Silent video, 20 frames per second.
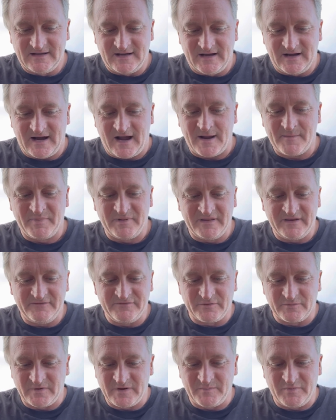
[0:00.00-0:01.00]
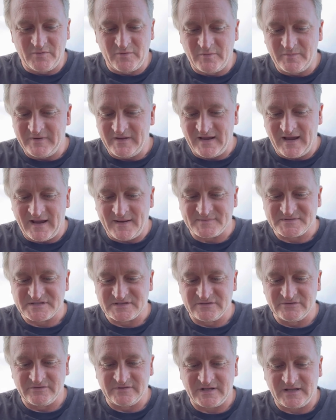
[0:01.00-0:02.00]
I believe the Ripple will be
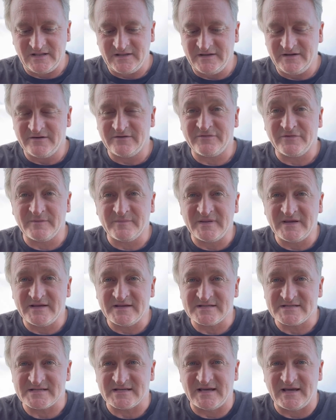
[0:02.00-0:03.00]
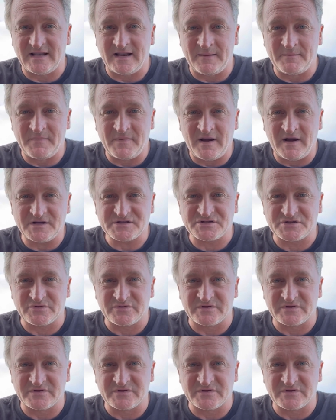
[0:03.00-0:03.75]
absolutely cleared from this, and I'm not sure